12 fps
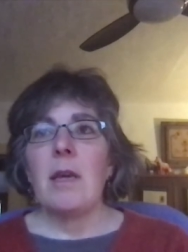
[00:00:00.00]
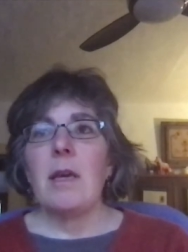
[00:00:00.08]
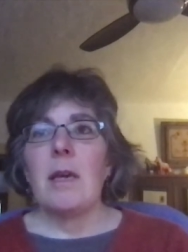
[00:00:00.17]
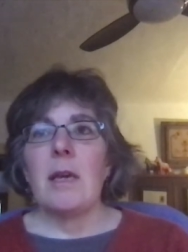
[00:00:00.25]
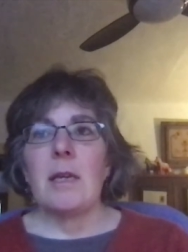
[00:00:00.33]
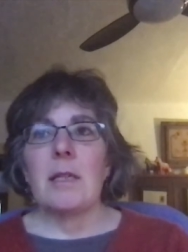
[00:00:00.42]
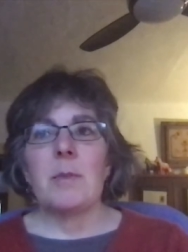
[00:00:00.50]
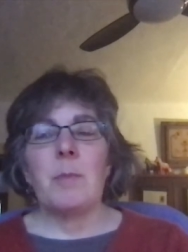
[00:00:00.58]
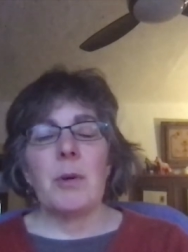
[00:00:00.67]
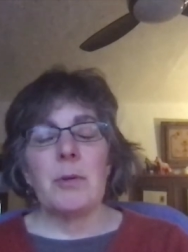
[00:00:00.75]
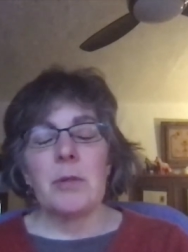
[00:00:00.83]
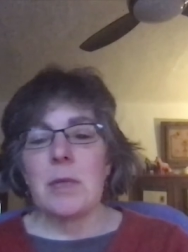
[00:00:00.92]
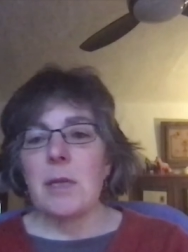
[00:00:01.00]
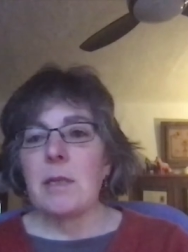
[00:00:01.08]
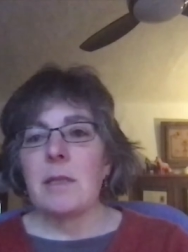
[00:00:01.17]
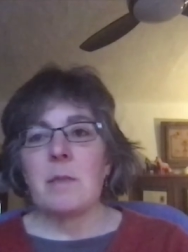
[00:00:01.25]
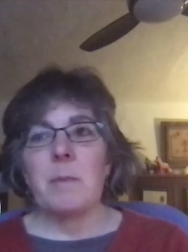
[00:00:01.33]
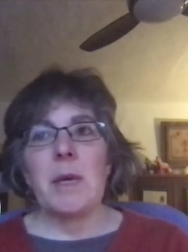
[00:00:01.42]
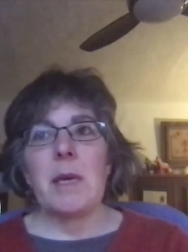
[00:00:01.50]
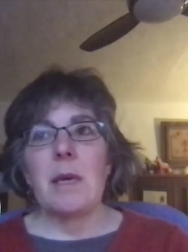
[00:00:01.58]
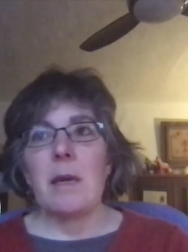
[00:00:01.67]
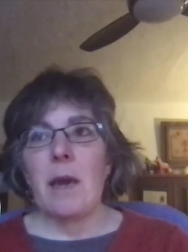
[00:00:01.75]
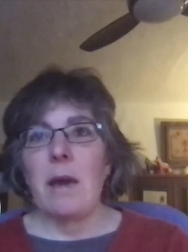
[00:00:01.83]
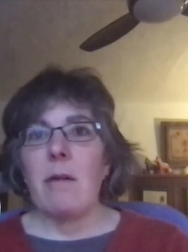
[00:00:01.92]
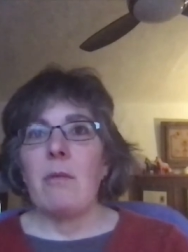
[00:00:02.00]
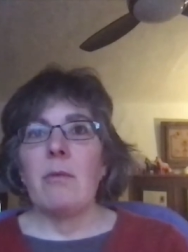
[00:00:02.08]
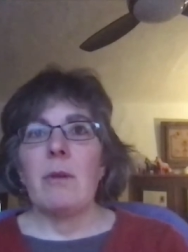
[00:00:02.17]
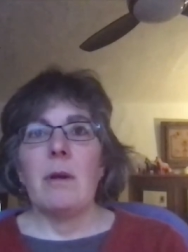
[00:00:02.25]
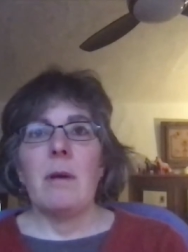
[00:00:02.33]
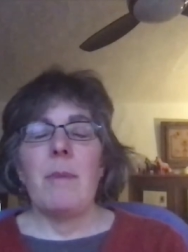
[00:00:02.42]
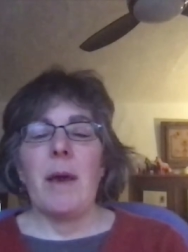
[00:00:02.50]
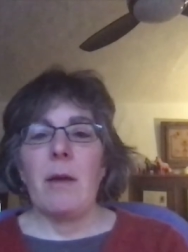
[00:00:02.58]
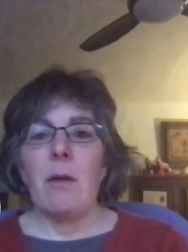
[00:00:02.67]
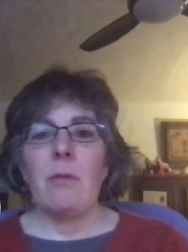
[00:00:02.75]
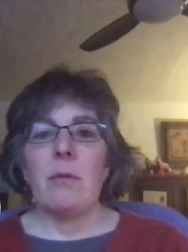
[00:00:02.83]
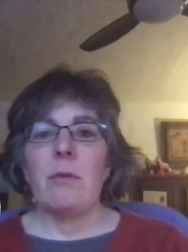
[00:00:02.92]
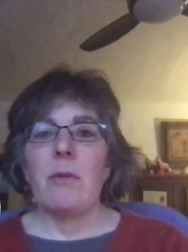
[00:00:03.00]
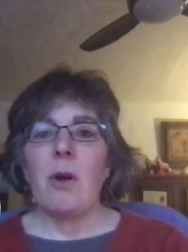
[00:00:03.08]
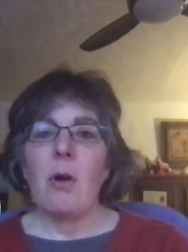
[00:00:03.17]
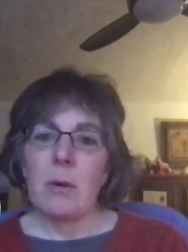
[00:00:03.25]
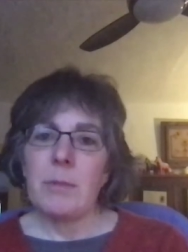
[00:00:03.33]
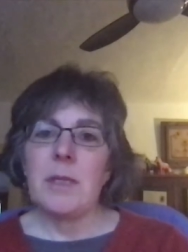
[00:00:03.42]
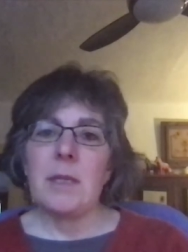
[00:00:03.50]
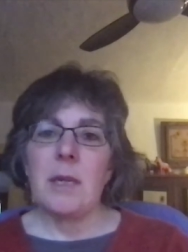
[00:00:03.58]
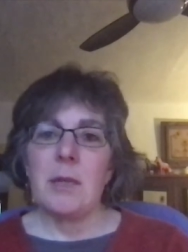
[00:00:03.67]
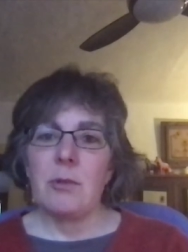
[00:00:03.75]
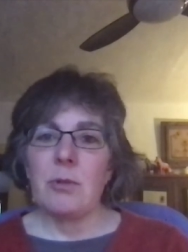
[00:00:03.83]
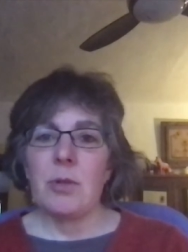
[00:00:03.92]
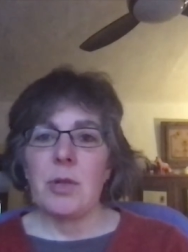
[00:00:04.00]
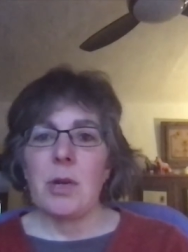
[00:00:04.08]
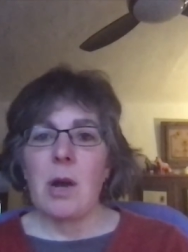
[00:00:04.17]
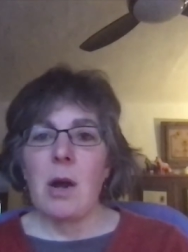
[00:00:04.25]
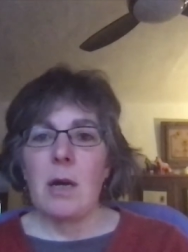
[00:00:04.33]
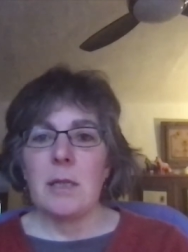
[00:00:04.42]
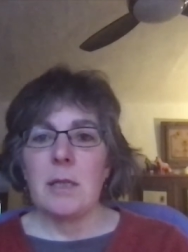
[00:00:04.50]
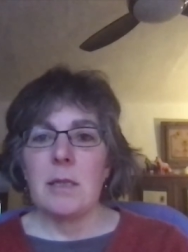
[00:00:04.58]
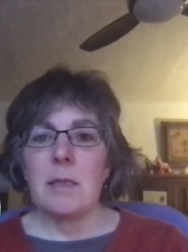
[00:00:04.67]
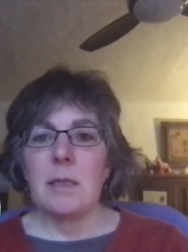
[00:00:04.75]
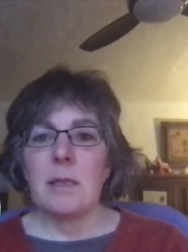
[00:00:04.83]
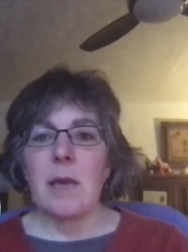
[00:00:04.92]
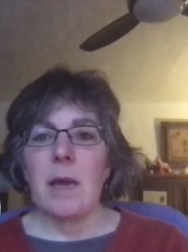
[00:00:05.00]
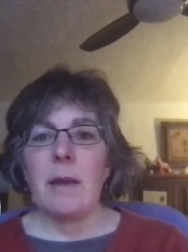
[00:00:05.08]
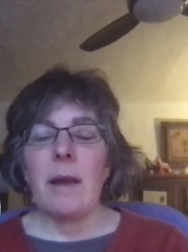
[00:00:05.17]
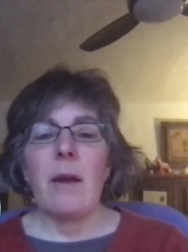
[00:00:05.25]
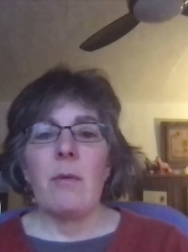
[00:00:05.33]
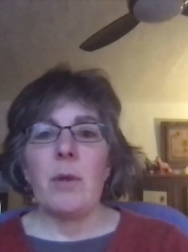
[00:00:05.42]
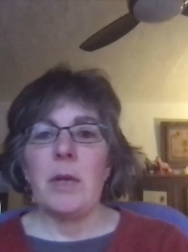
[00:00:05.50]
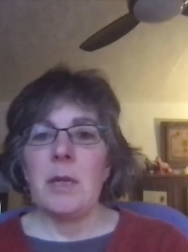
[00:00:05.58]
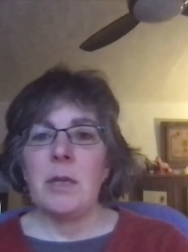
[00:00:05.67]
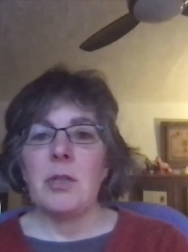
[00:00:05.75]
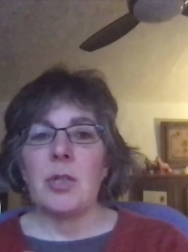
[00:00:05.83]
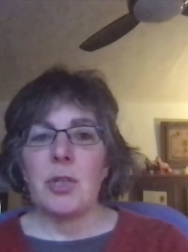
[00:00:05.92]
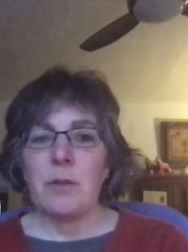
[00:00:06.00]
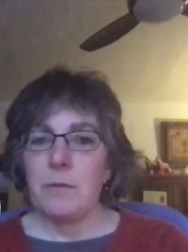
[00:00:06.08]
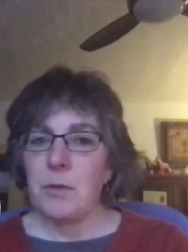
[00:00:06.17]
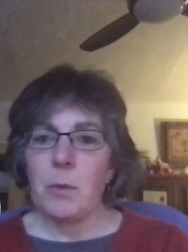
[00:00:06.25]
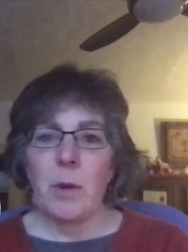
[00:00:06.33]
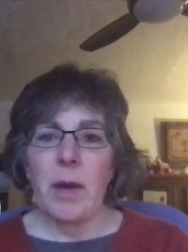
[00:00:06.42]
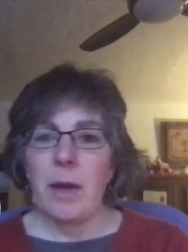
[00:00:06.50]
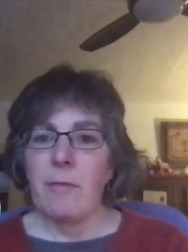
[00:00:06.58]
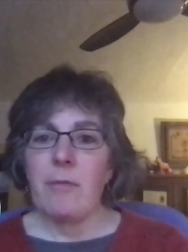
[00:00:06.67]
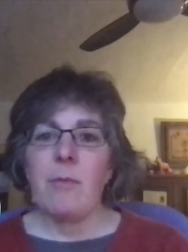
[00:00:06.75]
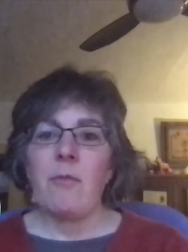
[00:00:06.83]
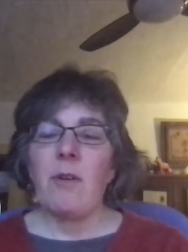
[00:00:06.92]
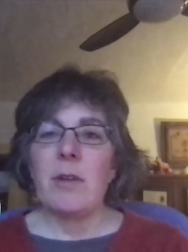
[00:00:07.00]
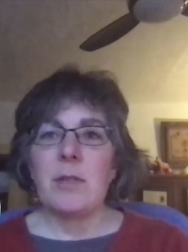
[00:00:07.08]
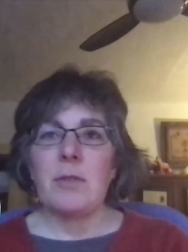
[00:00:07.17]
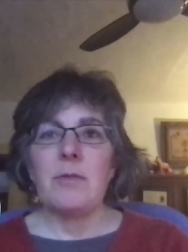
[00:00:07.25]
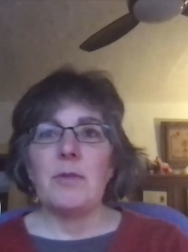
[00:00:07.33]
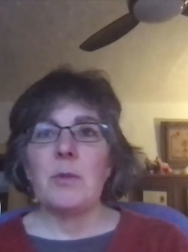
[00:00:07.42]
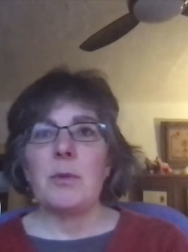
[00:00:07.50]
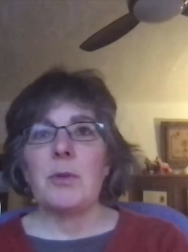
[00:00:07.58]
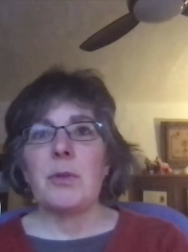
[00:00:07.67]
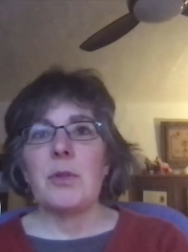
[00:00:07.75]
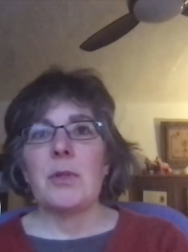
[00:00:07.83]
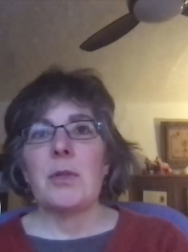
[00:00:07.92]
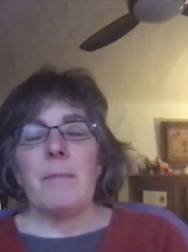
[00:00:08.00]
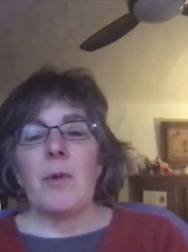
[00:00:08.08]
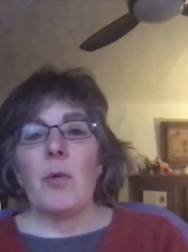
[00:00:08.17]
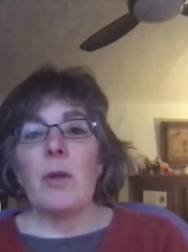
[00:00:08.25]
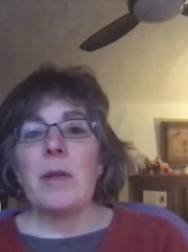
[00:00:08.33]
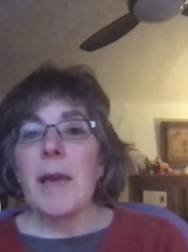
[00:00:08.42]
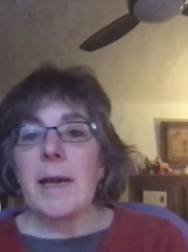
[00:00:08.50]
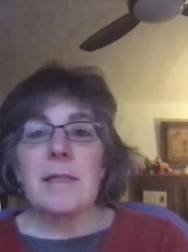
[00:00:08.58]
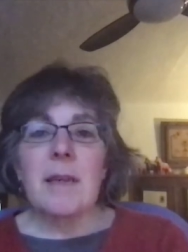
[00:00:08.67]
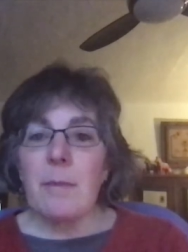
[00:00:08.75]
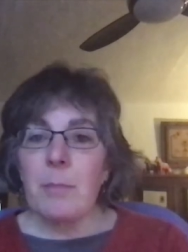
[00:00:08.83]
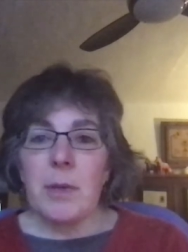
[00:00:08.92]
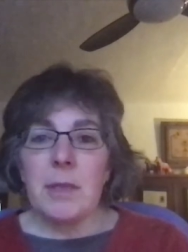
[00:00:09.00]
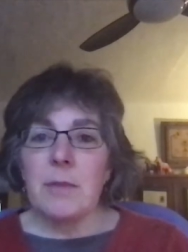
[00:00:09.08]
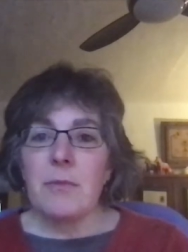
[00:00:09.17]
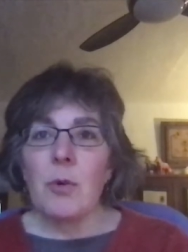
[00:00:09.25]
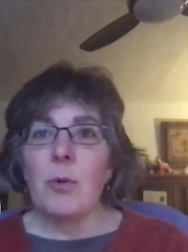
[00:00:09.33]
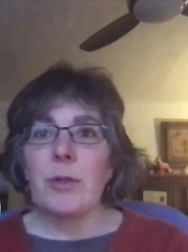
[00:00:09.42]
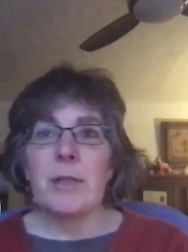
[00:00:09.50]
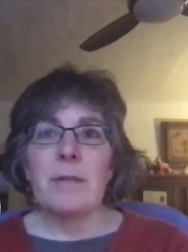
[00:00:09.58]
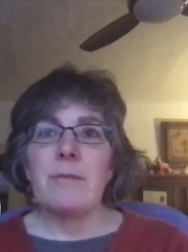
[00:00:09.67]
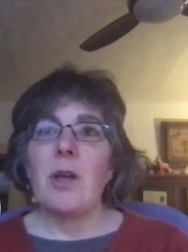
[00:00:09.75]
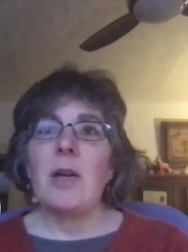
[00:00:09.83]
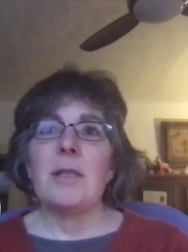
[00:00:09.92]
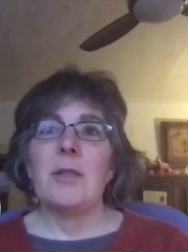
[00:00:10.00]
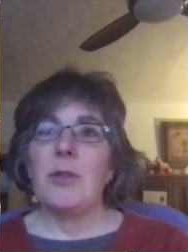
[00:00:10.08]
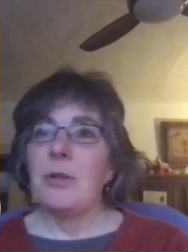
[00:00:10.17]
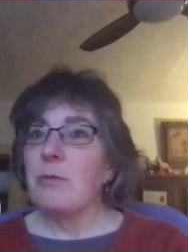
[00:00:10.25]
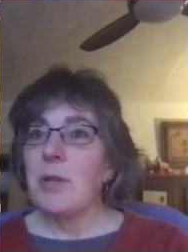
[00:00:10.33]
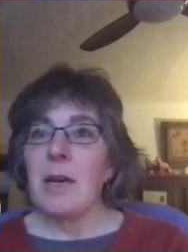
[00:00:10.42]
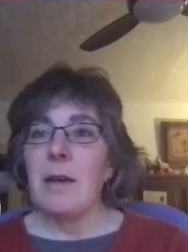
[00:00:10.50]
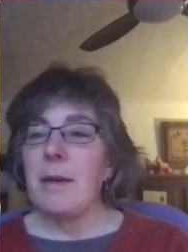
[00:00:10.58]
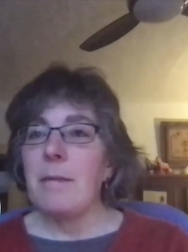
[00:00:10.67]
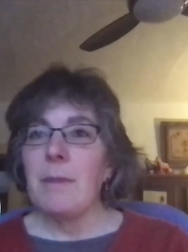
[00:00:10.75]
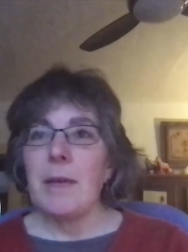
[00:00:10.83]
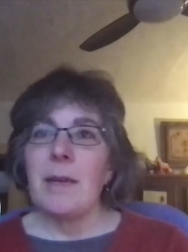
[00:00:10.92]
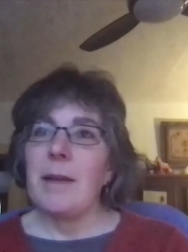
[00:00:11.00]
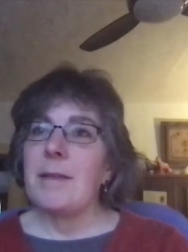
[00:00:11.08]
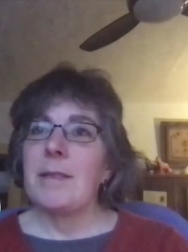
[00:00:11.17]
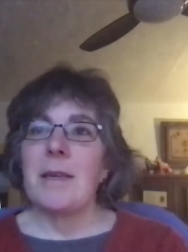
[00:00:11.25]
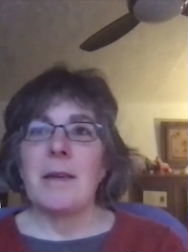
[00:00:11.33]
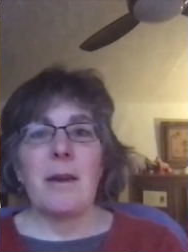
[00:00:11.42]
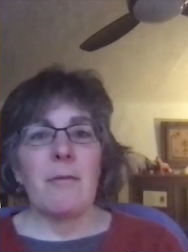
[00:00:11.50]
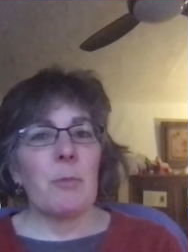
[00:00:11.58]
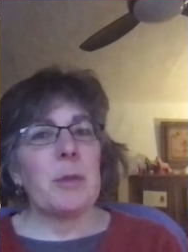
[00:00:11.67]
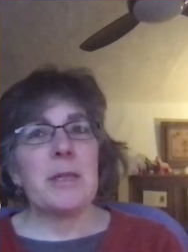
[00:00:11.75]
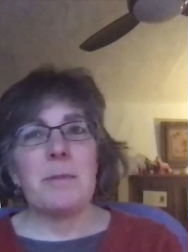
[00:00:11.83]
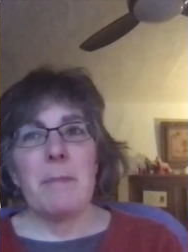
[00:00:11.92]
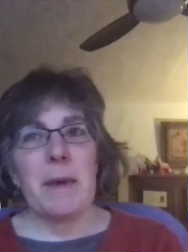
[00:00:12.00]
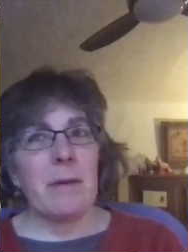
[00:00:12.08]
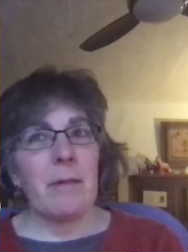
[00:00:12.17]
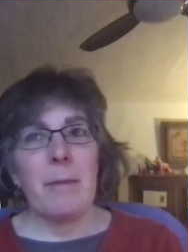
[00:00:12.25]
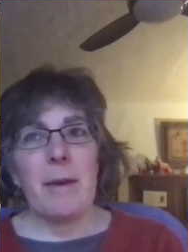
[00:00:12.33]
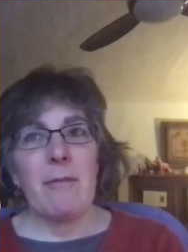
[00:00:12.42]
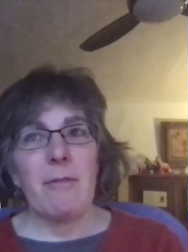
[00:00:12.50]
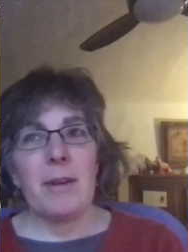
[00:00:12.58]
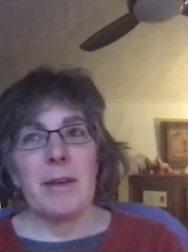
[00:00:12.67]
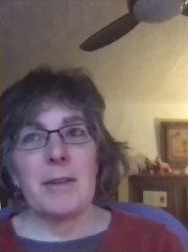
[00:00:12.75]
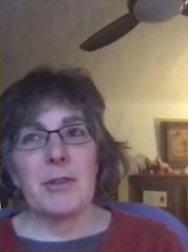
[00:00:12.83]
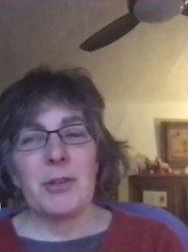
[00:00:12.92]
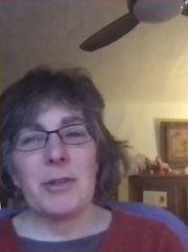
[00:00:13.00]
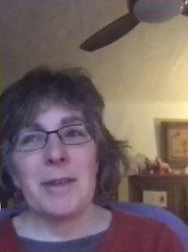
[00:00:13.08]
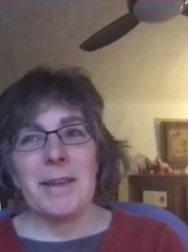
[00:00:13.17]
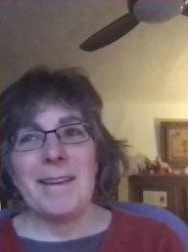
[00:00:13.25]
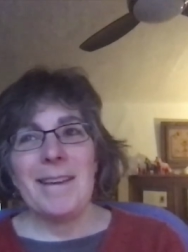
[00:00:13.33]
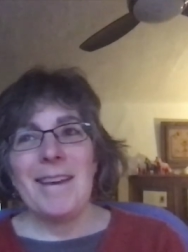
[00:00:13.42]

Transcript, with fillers: exposing and speaking out about the harms that the industry causes and how we need to shift away from fossil fuels. Oil and gas companies, of course, have lost no time in asking government to bail them out financially